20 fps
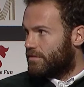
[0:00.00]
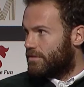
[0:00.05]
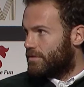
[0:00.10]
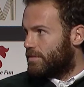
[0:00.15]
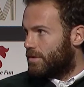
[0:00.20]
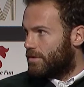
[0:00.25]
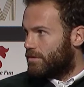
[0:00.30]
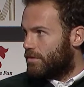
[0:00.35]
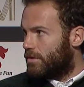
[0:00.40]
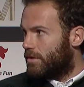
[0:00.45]

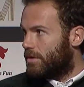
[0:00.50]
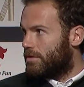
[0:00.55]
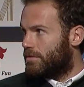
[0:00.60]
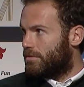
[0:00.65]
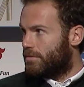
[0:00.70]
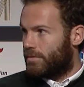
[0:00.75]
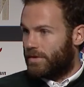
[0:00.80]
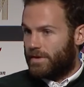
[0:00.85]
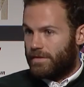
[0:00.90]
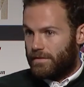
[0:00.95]
football world
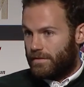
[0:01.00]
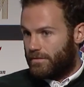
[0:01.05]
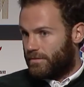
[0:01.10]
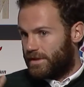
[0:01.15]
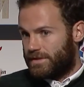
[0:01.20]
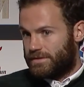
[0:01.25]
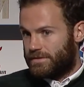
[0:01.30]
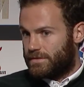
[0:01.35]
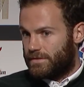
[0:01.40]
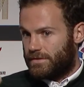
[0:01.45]
with the
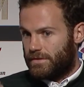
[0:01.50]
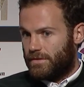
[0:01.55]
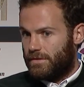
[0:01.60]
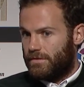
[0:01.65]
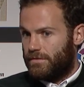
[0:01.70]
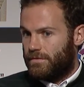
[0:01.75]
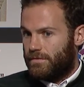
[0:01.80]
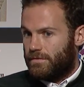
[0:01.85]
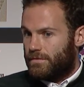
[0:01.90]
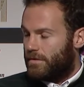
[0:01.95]
rest of,
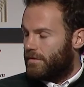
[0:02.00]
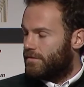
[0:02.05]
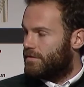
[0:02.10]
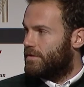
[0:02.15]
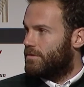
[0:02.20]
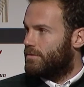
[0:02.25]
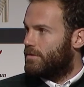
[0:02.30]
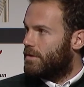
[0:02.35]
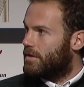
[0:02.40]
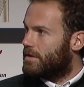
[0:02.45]
of the
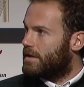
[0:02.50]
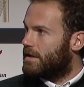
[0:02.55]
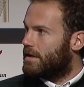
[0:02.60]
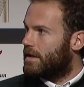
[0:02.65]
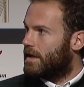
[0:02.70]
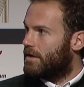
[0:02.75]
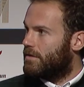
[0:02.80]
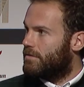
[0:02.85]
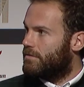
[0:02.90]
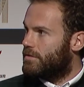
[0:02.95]
world and
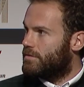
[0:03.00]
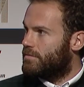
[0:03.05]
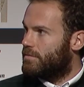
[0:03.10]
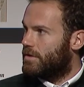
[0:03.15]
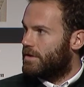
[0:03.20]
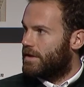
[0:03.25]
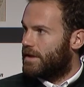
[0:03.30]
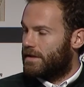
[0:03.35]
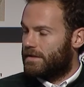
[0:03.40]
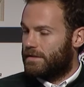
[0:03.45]
how
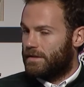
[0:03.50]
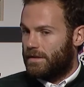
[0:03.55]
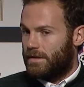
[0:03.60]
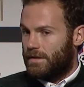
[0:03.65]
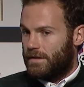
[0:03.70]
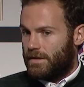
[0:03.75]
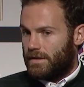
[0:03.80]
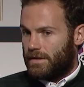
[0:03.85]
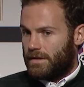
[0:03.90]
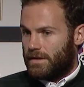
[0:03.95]
football can,
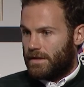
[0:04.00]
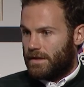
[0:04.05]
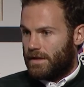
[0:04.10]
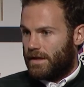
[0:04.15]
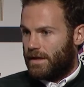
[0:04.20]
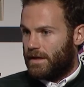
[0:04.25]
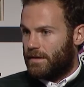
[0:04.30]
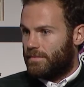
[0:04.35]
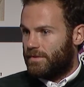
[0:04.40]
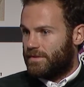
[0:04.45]
can
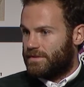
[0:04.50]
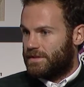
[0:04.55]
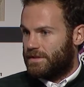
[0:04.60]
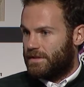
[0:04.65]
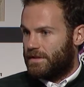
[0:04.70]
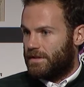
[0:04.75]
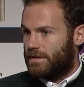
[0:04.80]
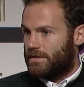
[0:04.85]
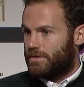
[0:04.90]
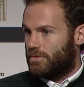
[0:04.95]
help as
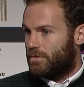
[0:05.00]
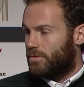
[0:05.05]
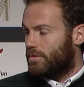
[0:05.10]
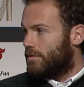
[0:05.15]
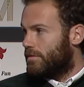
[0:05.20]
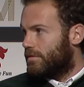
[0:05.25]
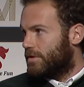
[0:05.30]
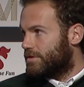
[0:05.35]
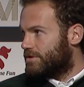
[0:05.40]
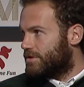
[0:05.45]
a tool
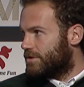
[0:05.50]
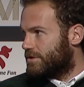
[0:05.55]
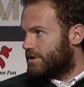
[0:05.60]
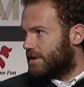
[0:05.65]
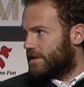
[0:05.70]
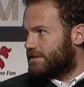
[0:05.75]
for social